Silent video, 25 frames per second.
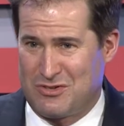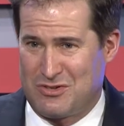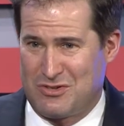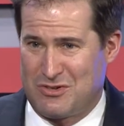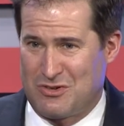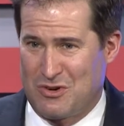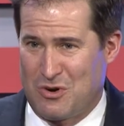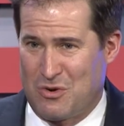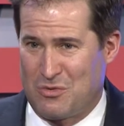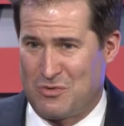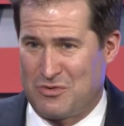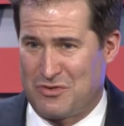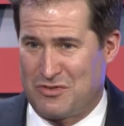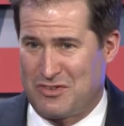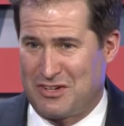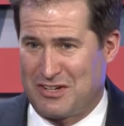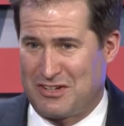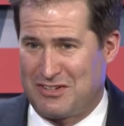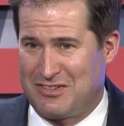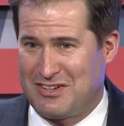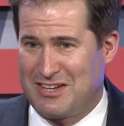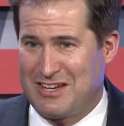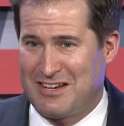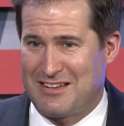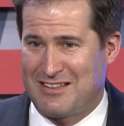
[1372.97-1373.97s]
don't
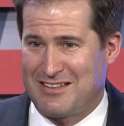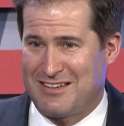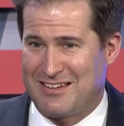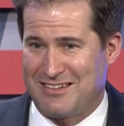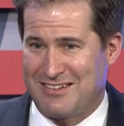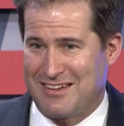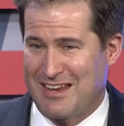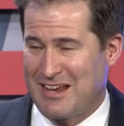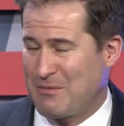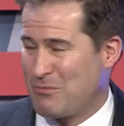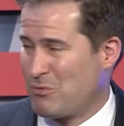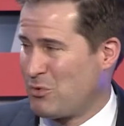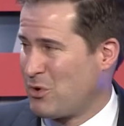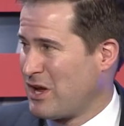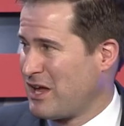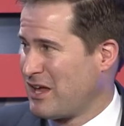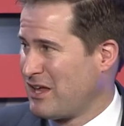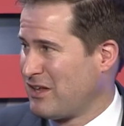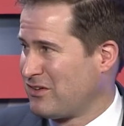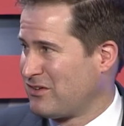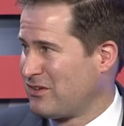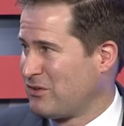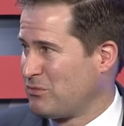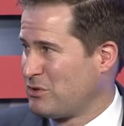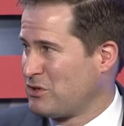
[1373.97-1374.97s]
succeed in the same
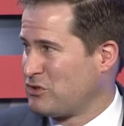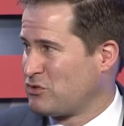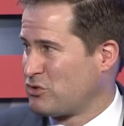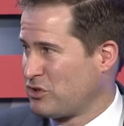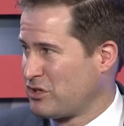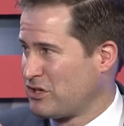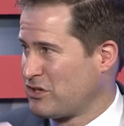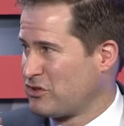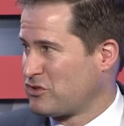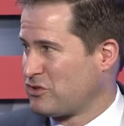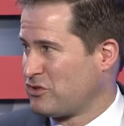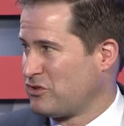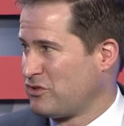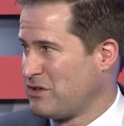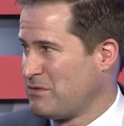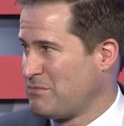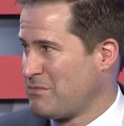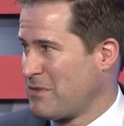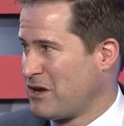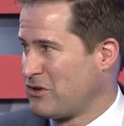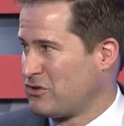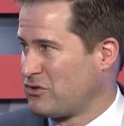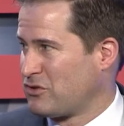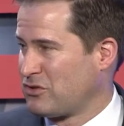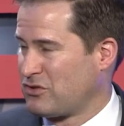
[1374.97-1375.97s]
ways that we traditionally
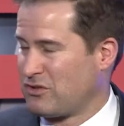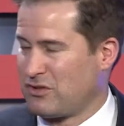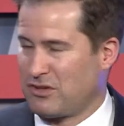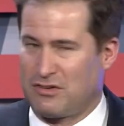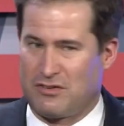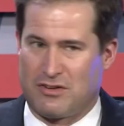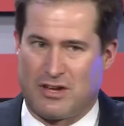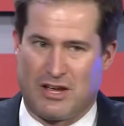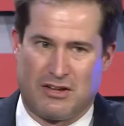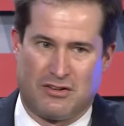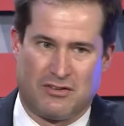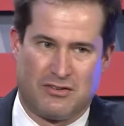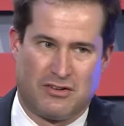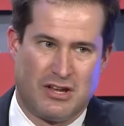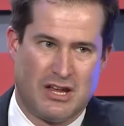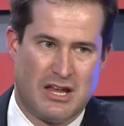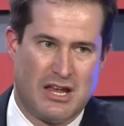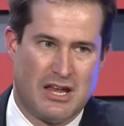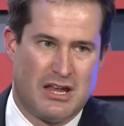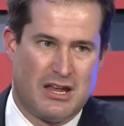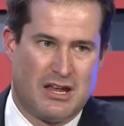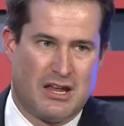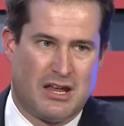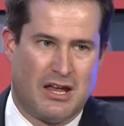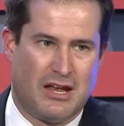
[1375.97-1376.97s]
measure success
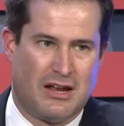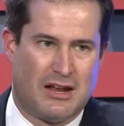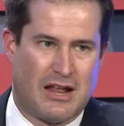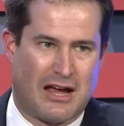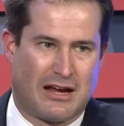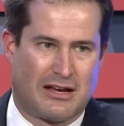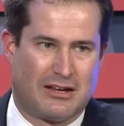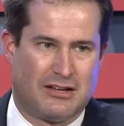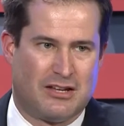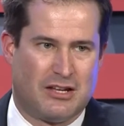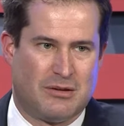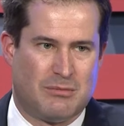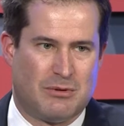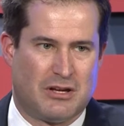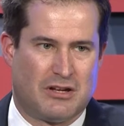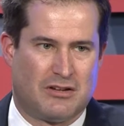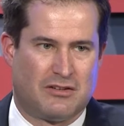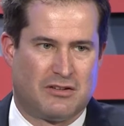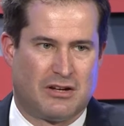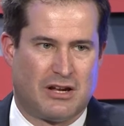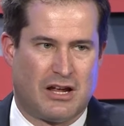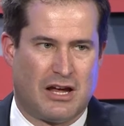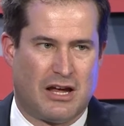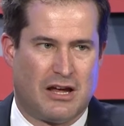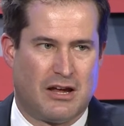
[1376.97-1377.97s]
in academia
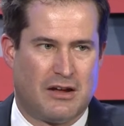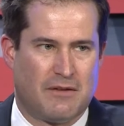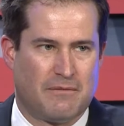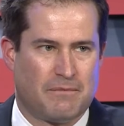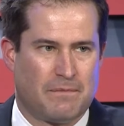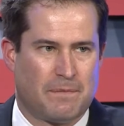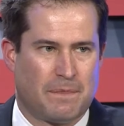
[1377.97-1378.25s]
today.